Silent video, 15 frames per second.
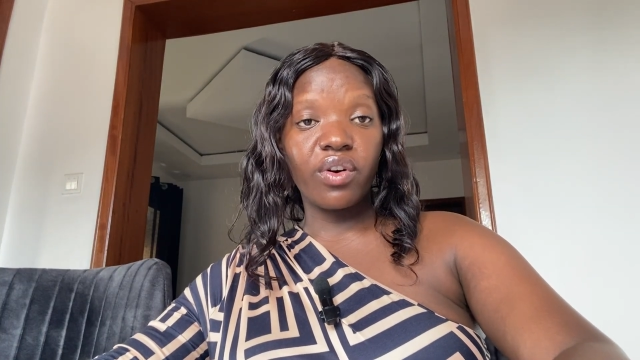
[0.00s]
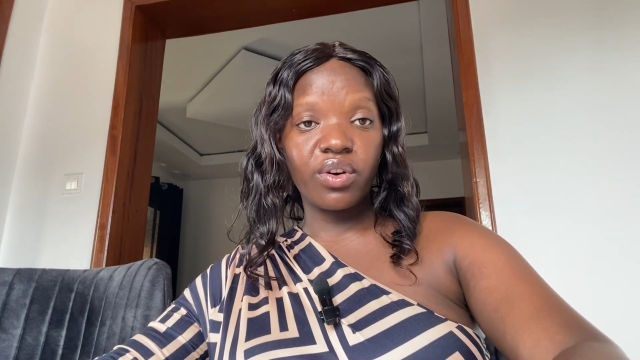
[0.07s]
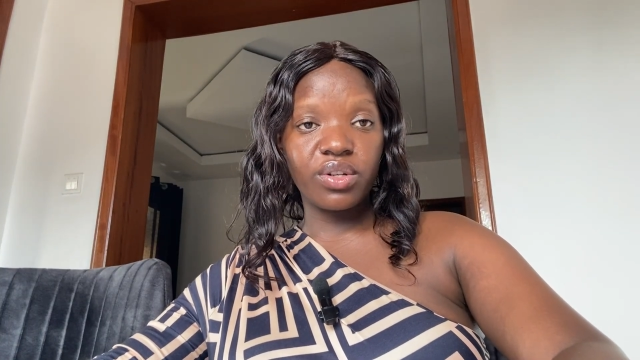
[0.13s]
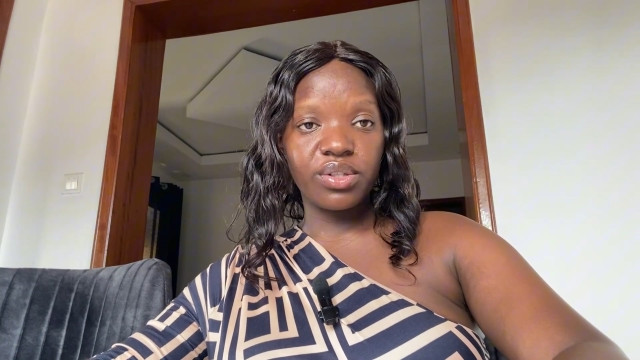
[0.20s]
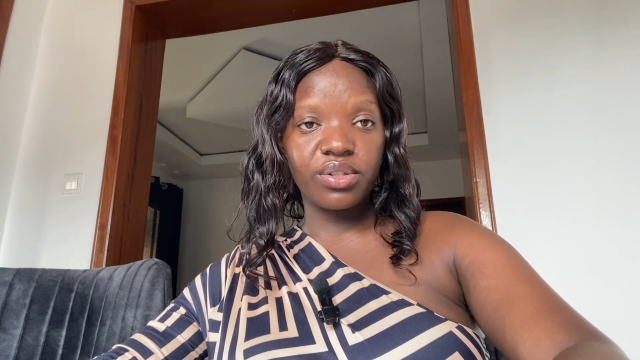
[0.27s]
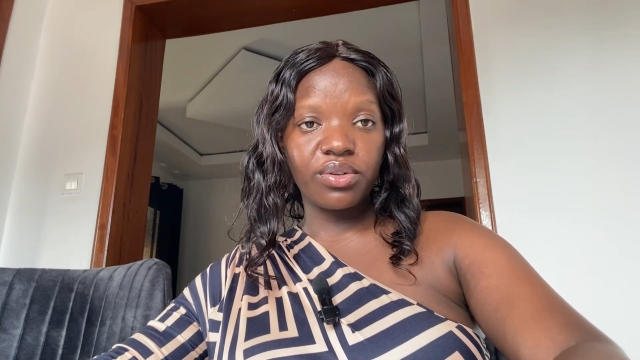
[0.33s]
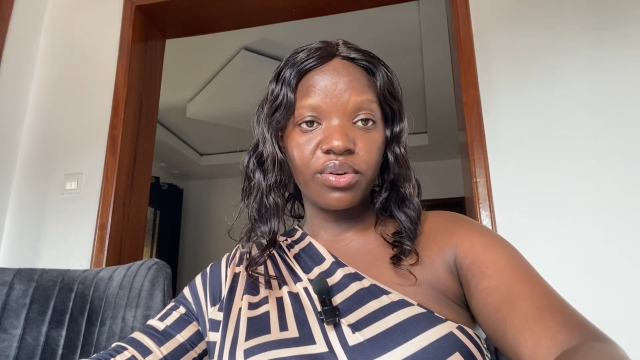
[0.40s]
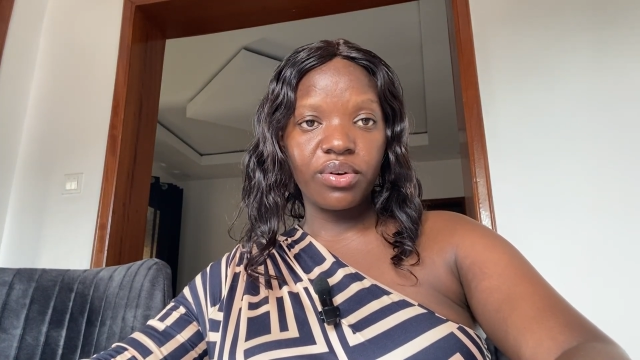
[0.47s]

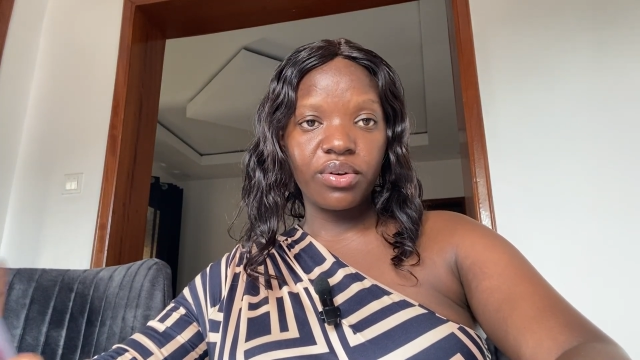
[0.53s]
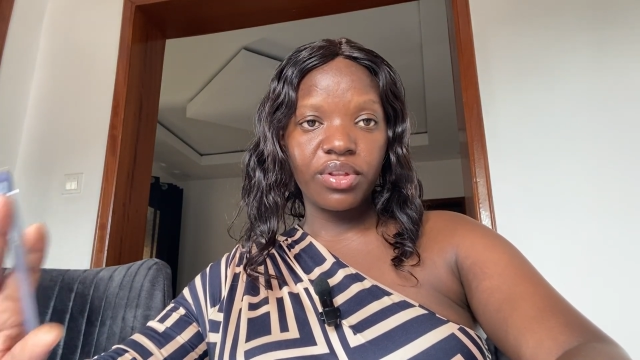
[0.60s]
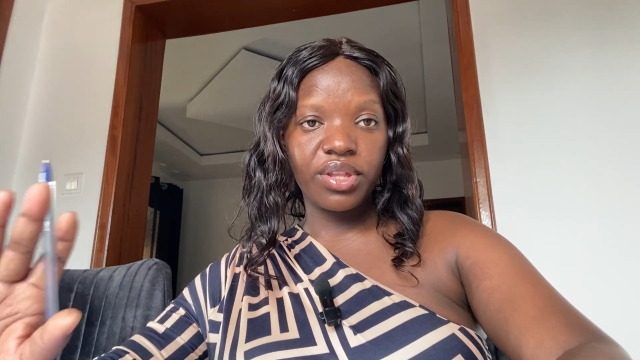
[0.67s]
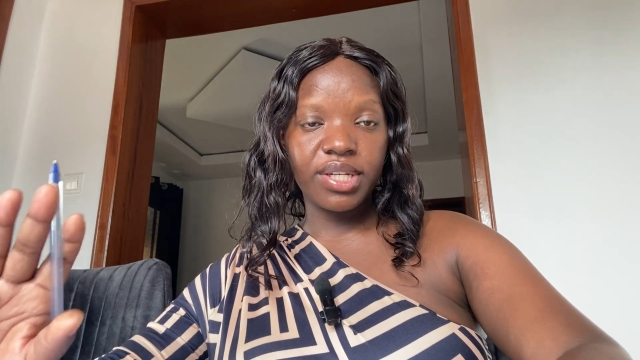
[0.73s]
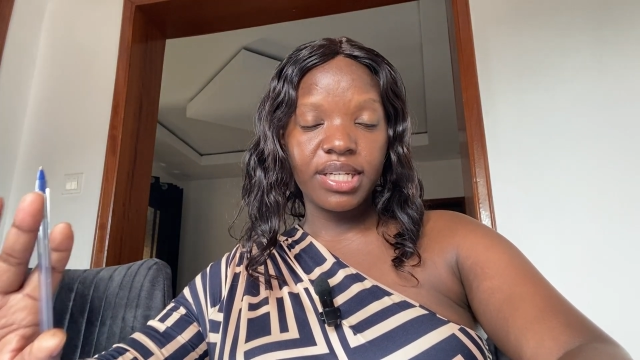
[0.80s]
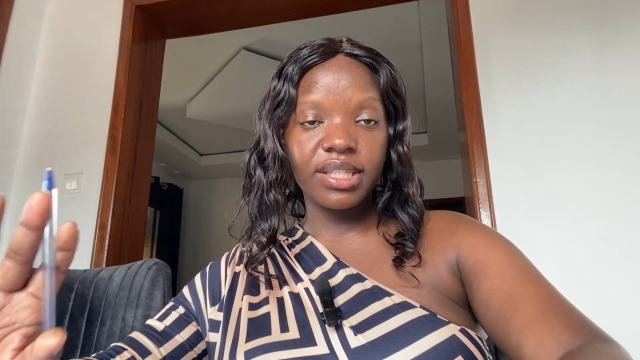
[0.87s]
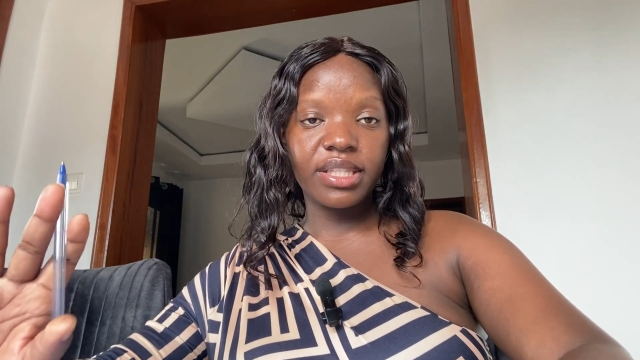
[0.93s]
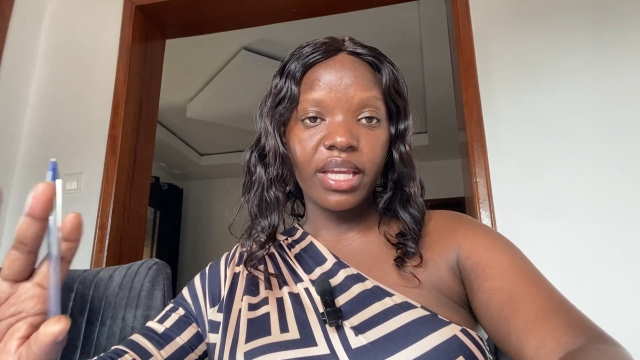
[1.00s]
also
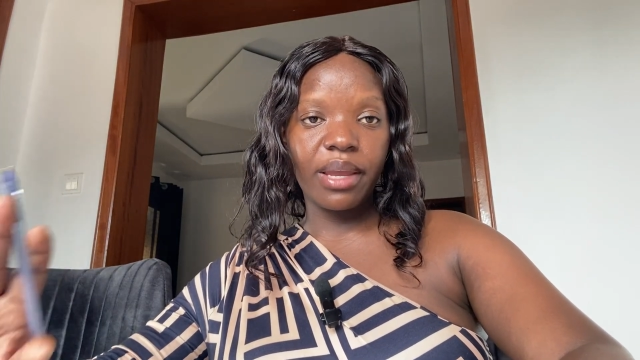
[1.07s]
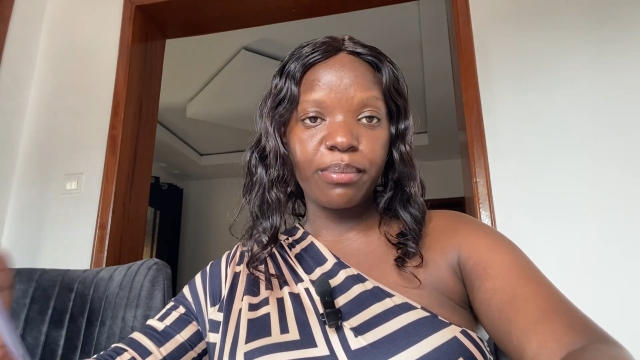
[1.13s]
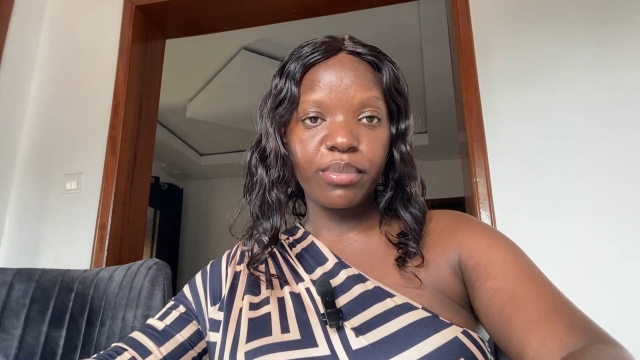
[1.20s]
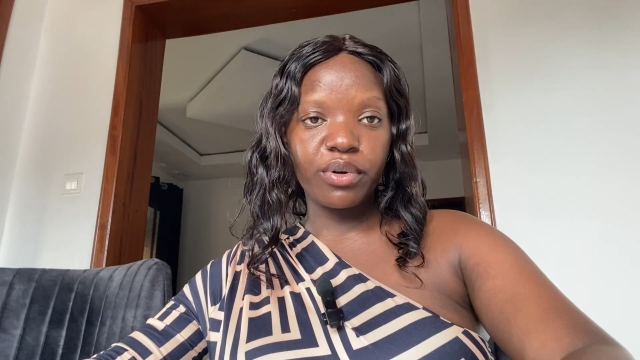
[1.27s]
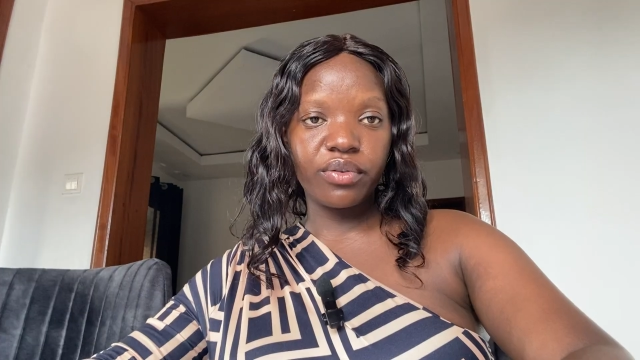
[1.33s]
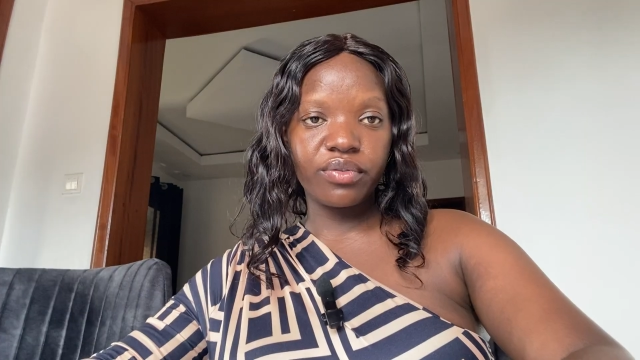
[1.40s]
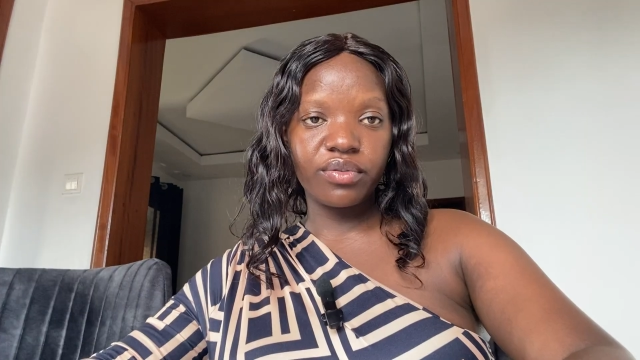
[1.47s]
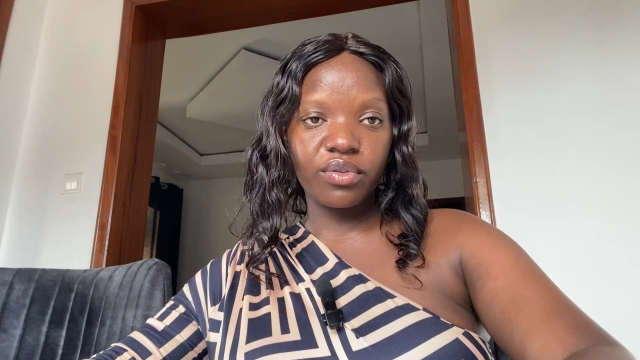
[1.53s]
three
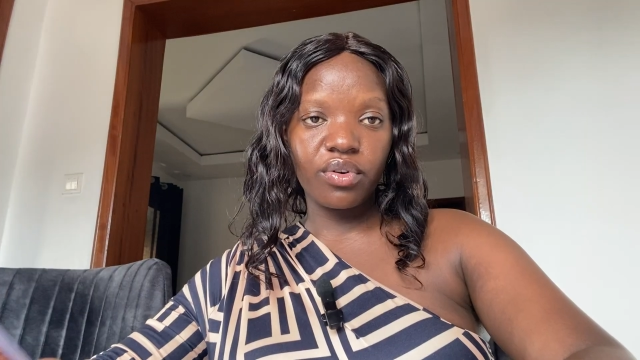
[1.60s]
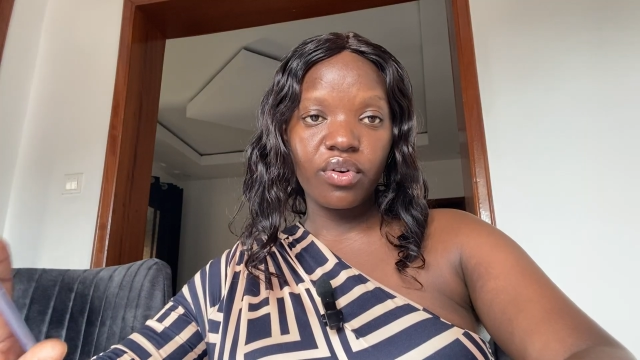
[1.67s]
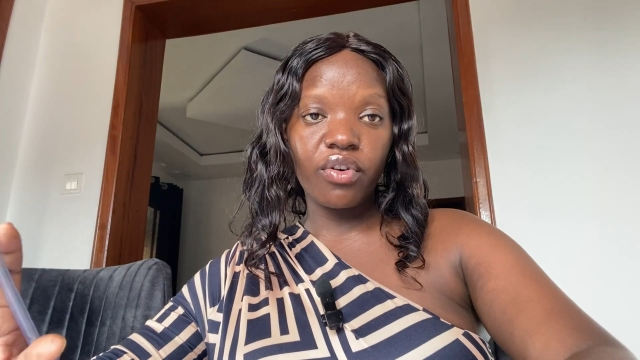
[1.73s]
types